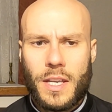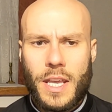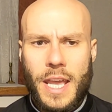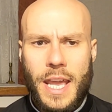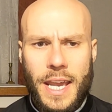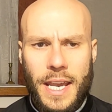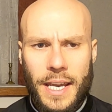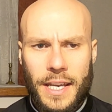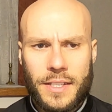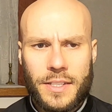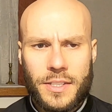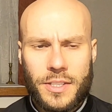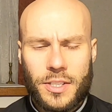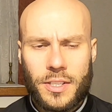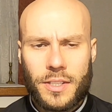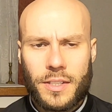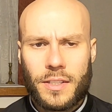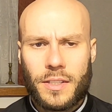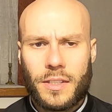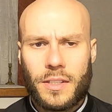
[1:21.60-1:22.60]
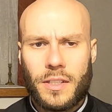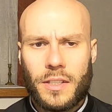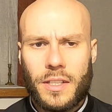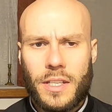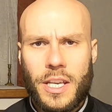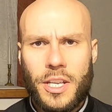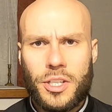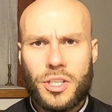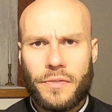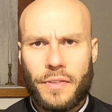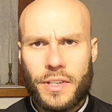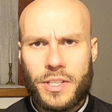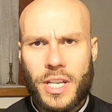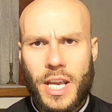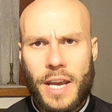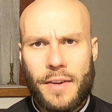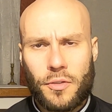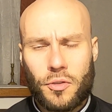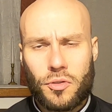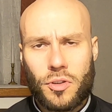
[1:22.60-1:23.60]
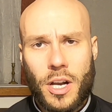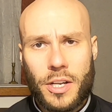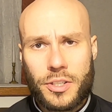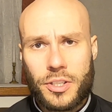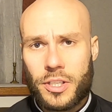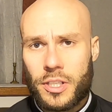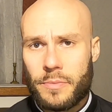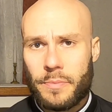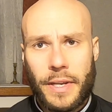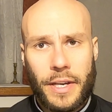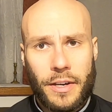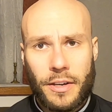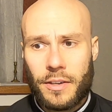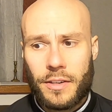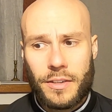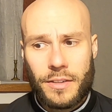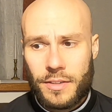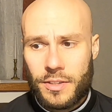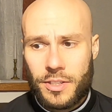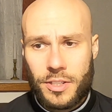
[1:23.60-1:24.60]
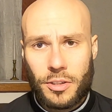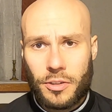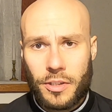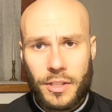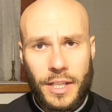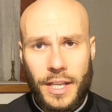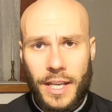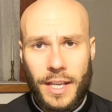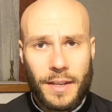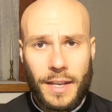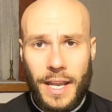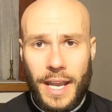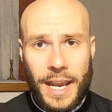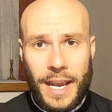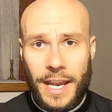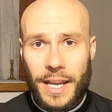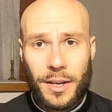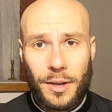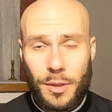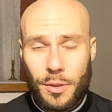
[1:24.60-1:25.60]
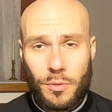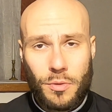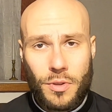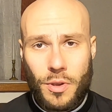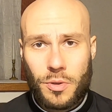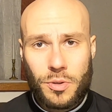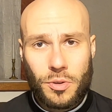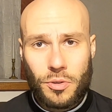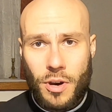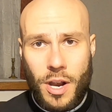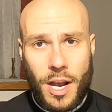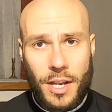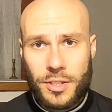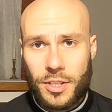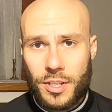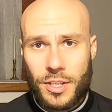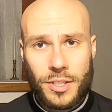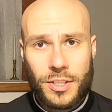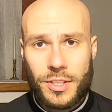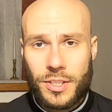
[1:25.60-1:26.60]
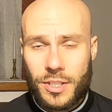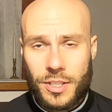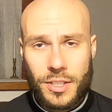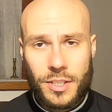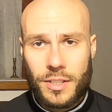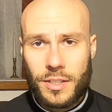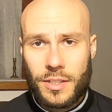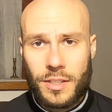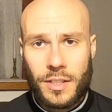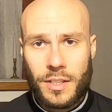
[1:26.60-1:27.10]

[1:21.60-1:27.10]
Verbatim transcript: And each of us have crosses to bear still today. And through those crosses,